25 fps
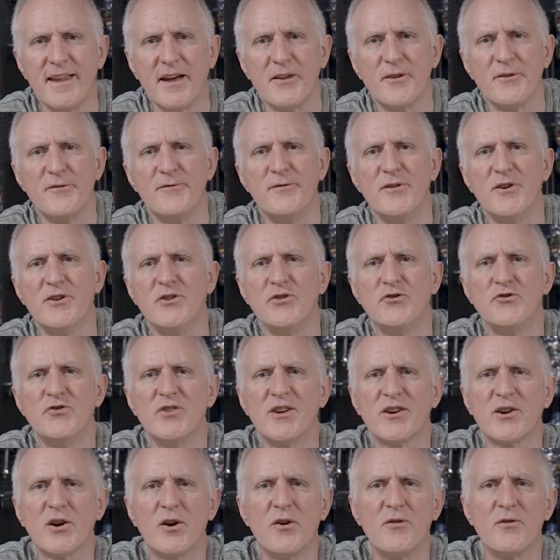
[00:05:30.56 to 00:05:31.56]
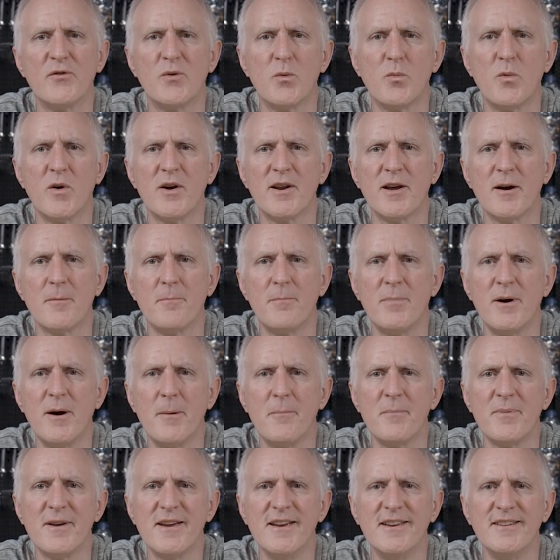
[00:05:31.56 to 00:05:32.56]
Now, the third trick of the OneUp
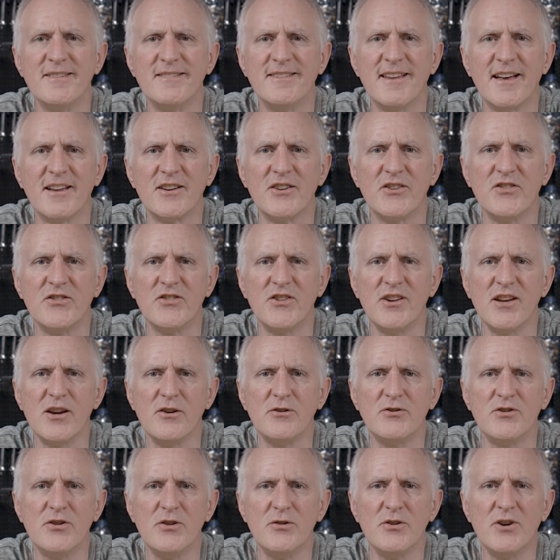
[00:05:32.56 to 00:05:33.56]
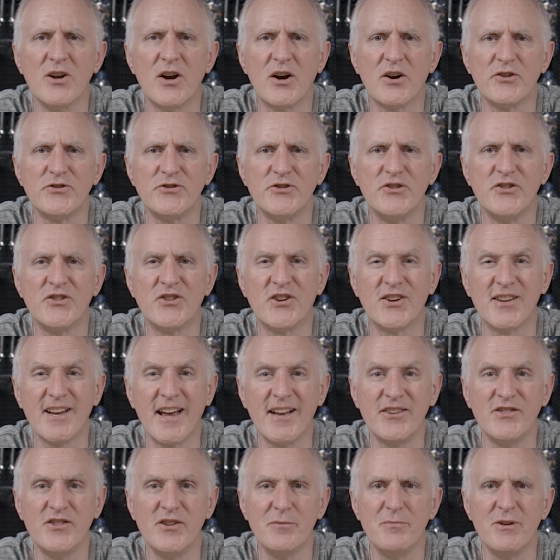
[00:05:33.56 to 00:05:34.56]
pump is that the CO2 cartridge can
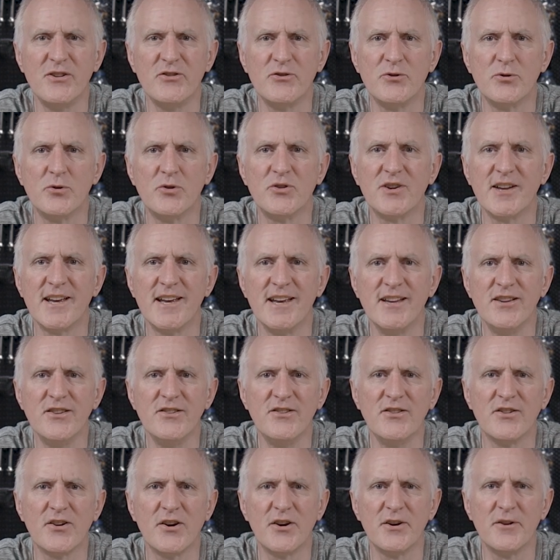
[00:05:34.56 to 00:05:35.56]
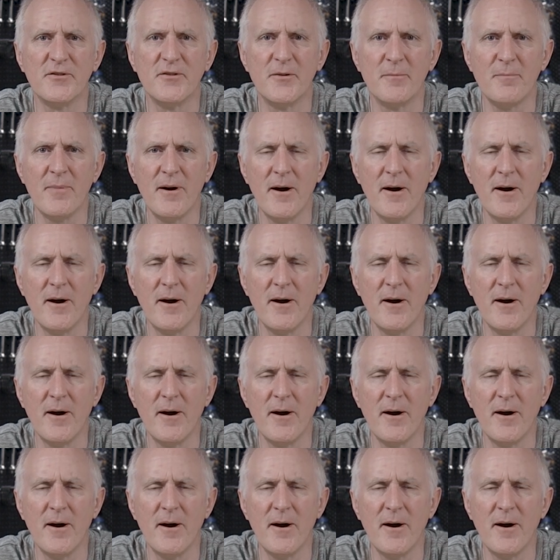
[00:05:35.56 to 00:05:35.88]
actually be stored inside of the